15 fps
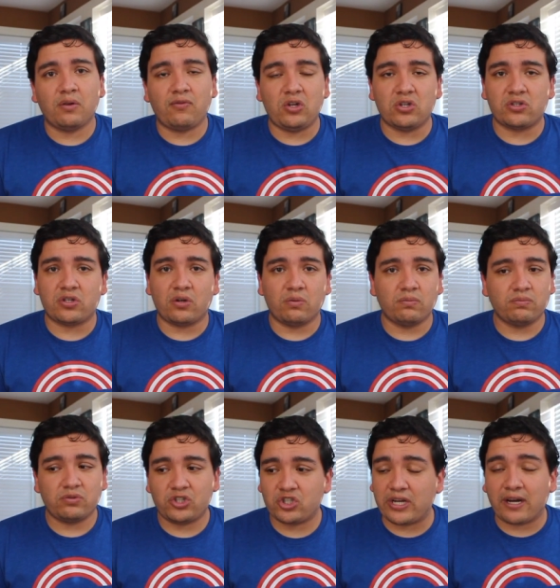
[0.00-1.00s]
just don't
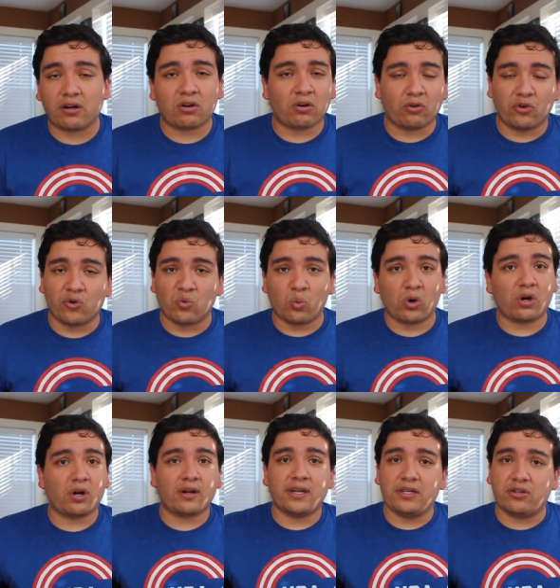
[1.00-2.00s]
share your
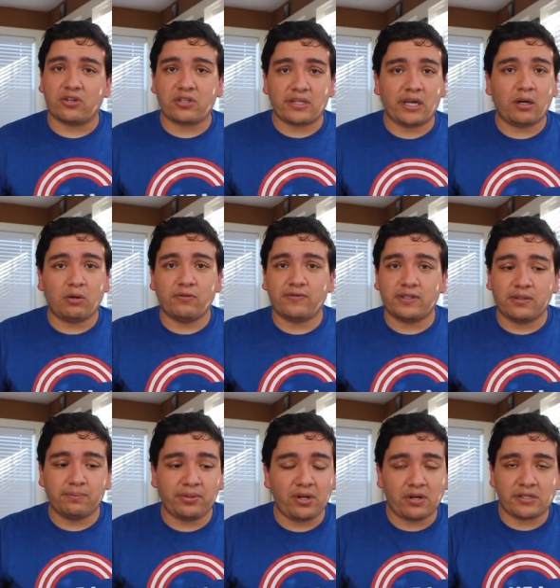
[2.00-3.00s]
work and yourself and
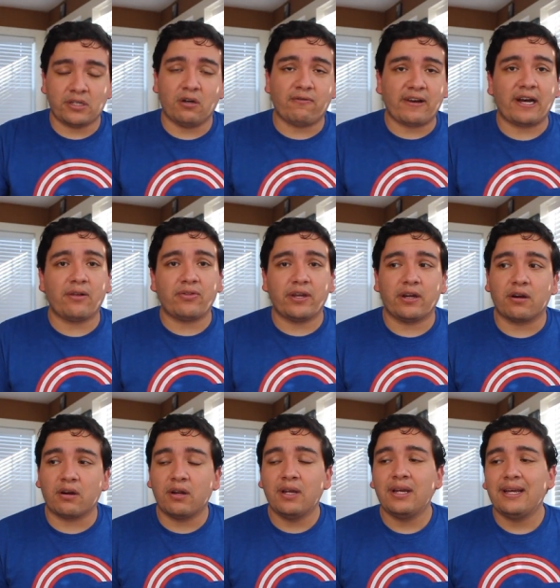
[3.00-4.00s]
put yourself out
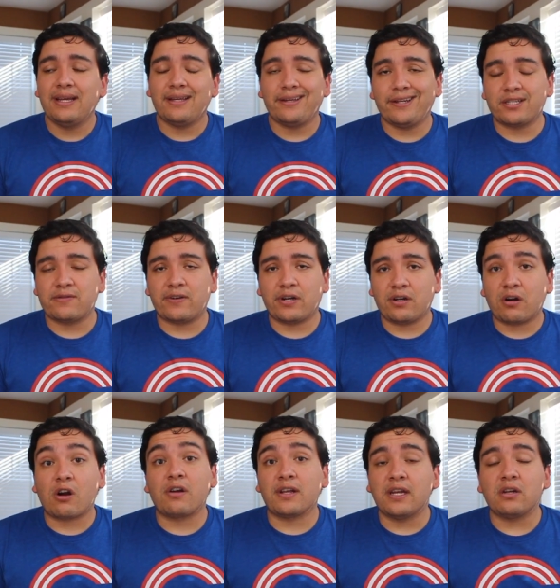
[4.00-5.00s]
there. It's very
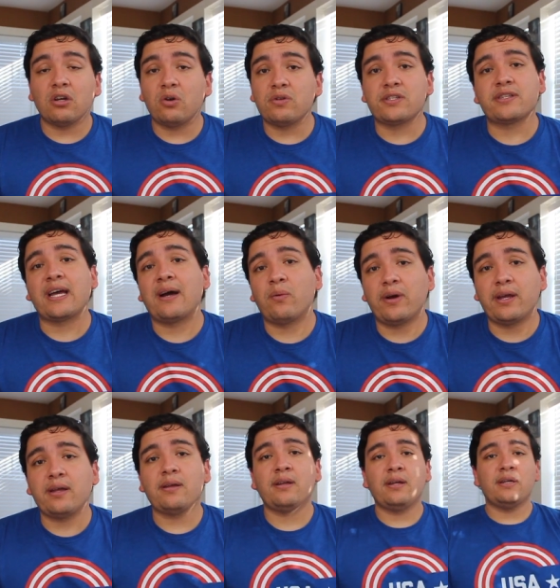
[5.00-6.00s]
hard to get noticed that way.
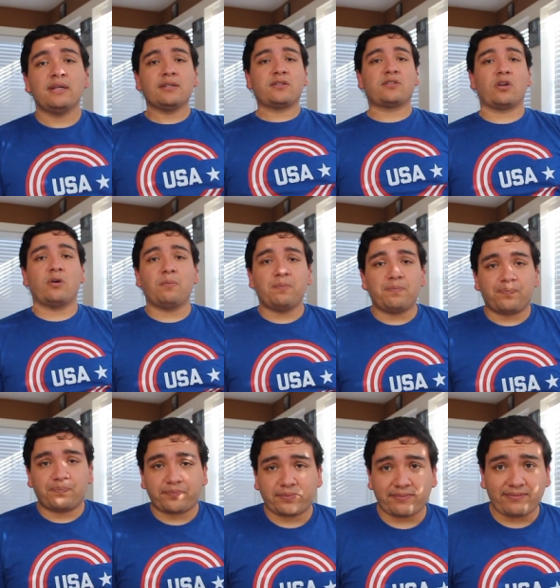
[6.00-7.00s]
So
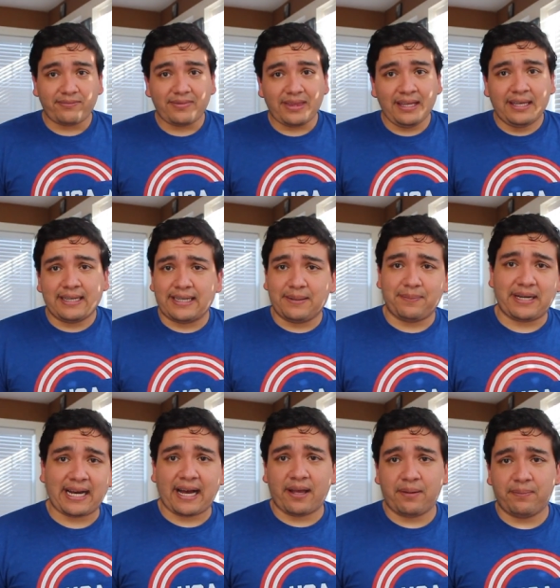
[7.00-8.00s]

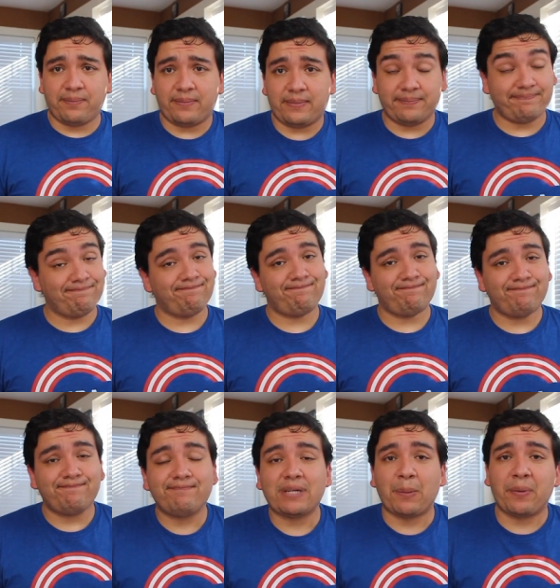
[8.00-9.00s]
I'm
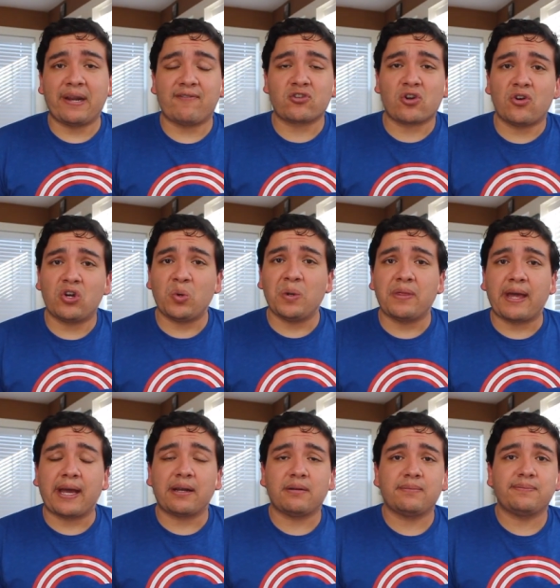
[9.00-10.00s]
gonna have to start doing that.